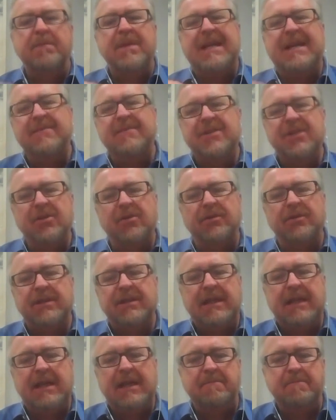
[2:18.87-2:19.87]
beam
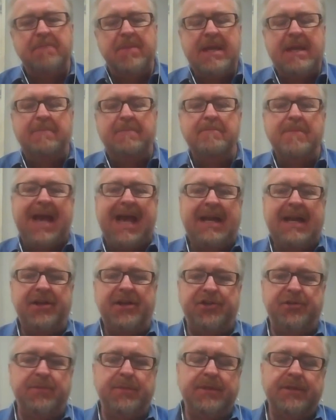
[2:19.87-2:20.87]
tilting and beam
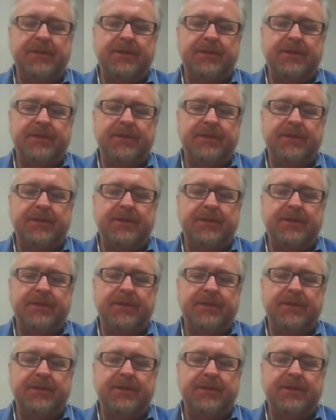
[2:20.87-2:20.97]
management.